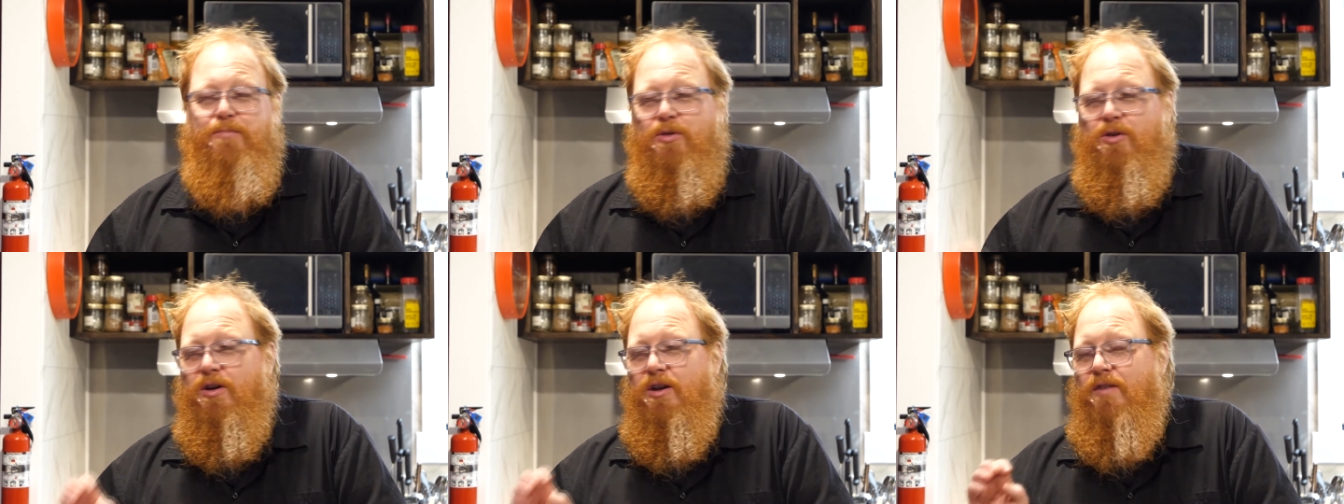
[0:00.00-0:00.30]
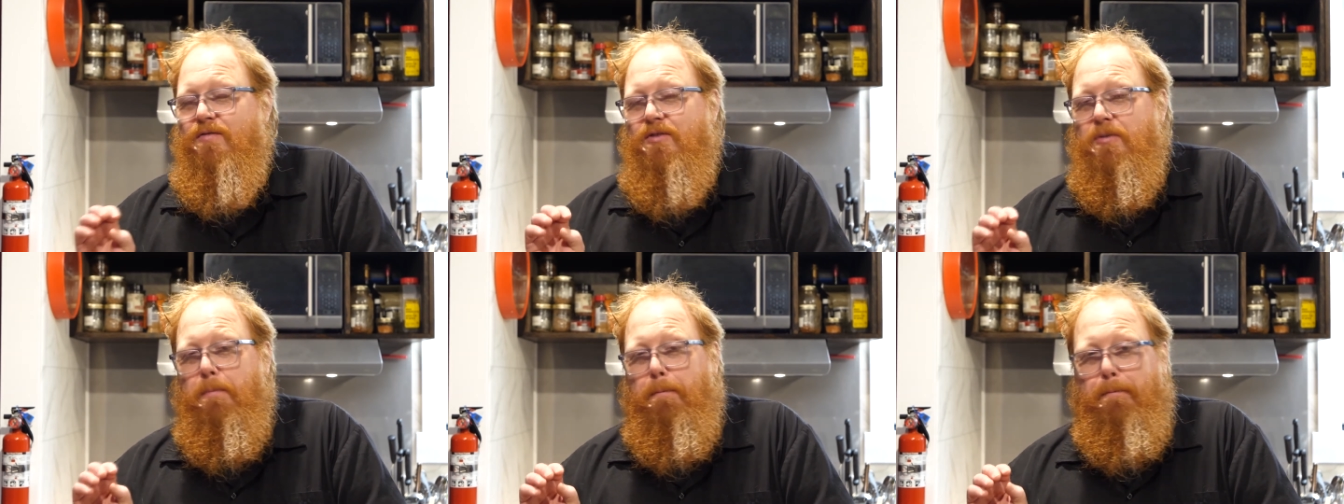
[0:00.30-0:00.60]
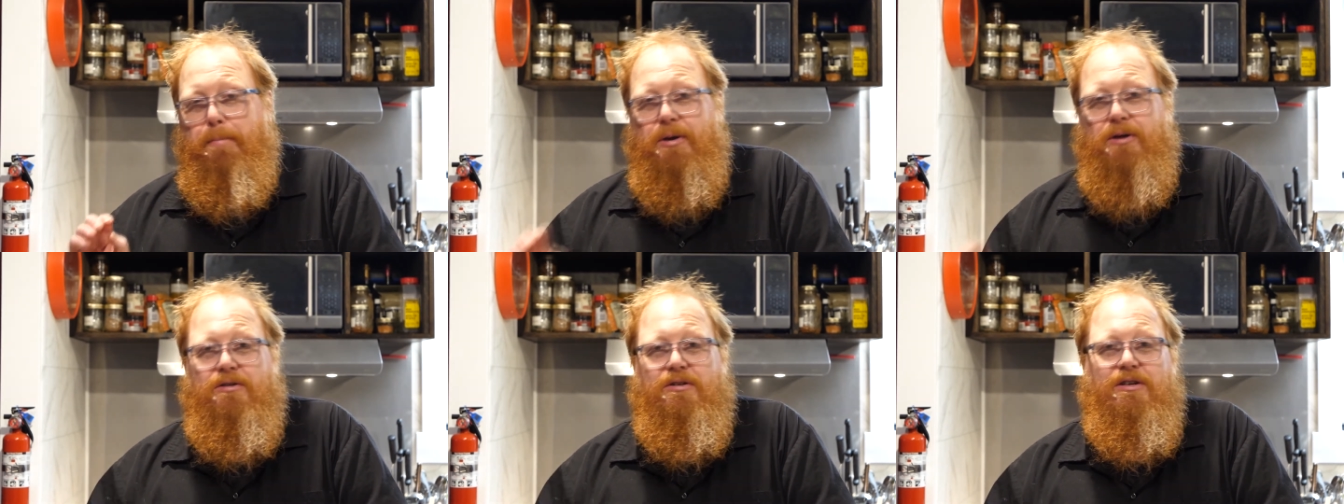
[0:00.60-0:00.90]
You gotta have your
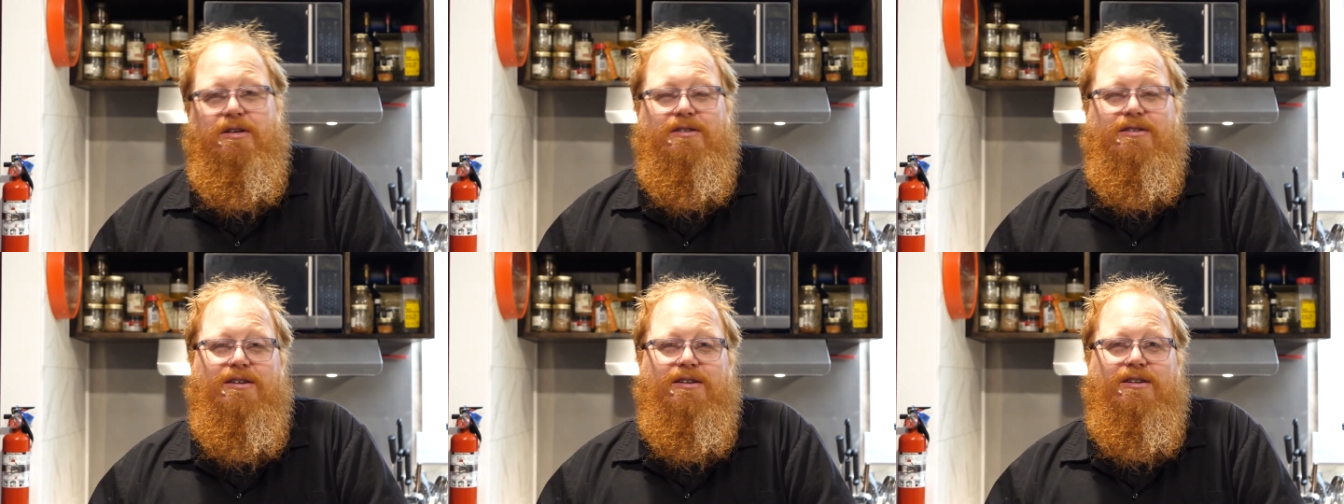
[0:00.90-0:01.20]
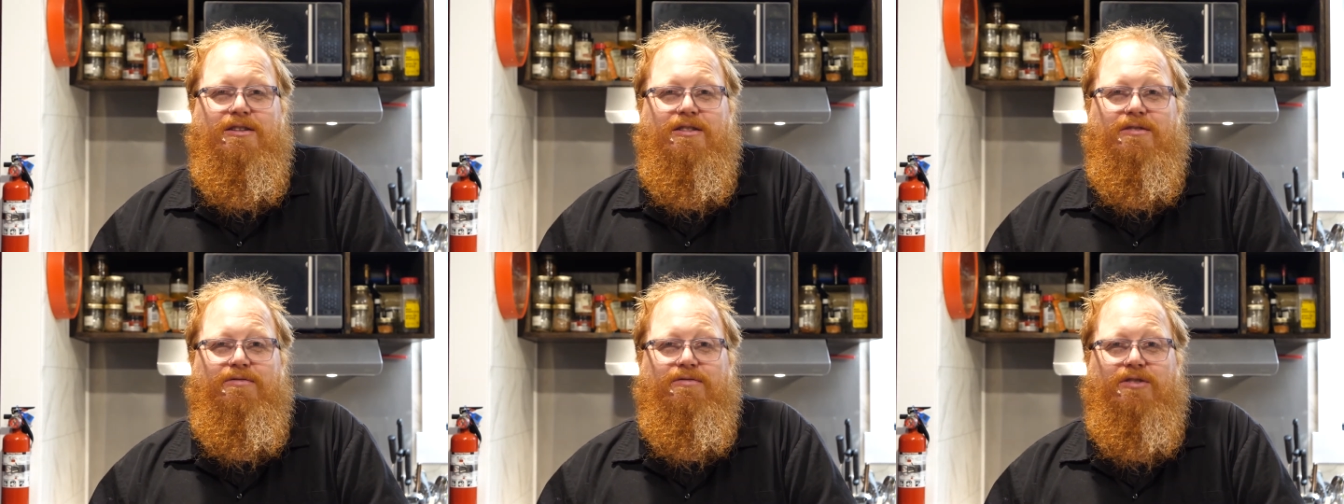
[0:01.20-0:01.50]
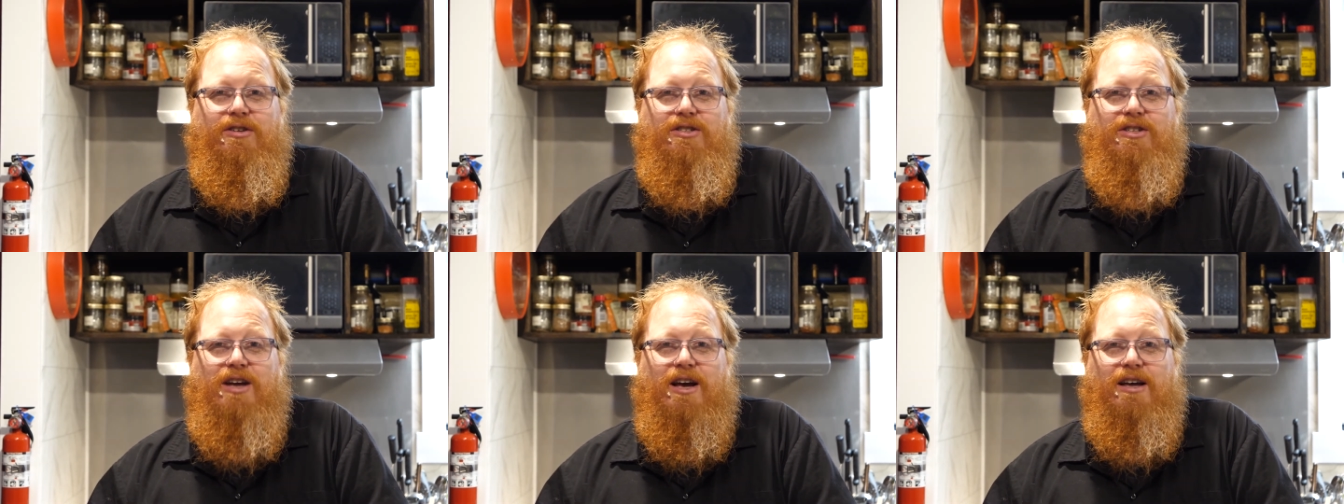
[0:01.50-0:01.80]
berries sitting in the
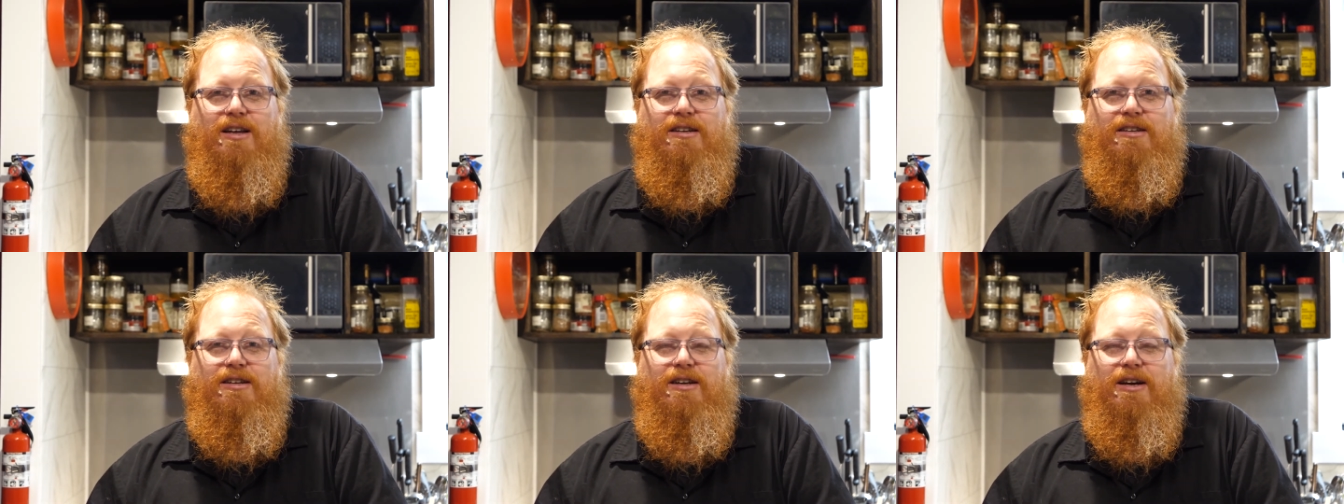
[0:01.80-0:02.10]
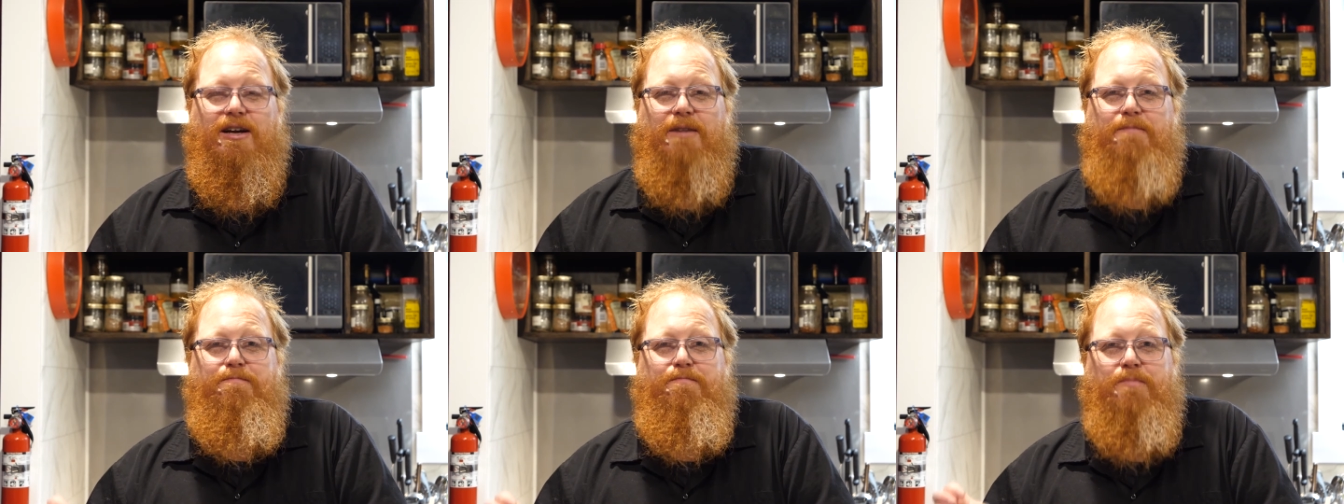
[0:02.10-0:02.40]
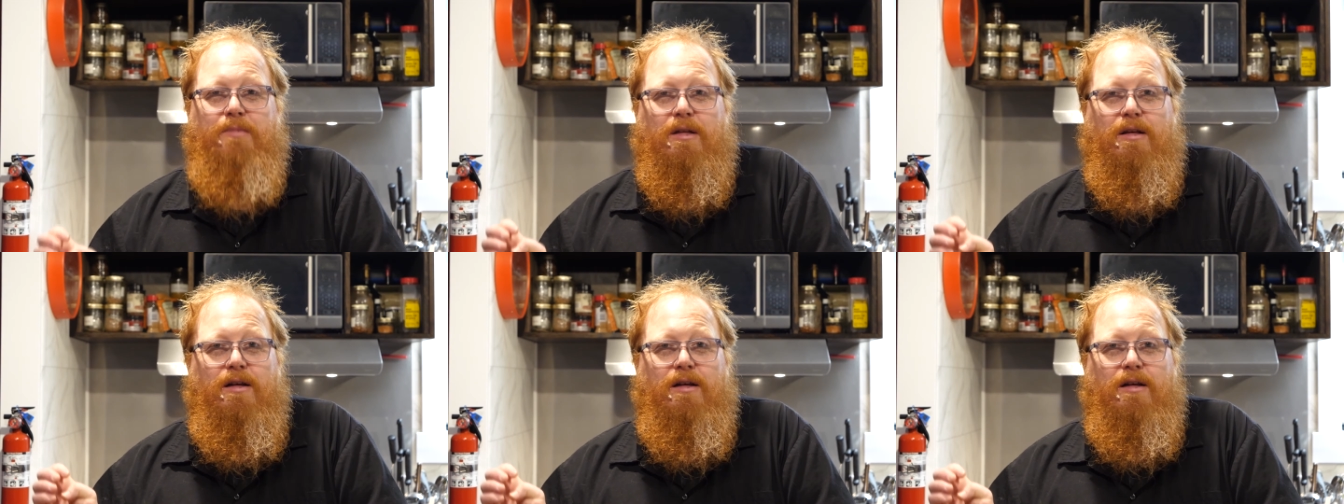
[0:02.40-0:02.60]
fridge ahead of time.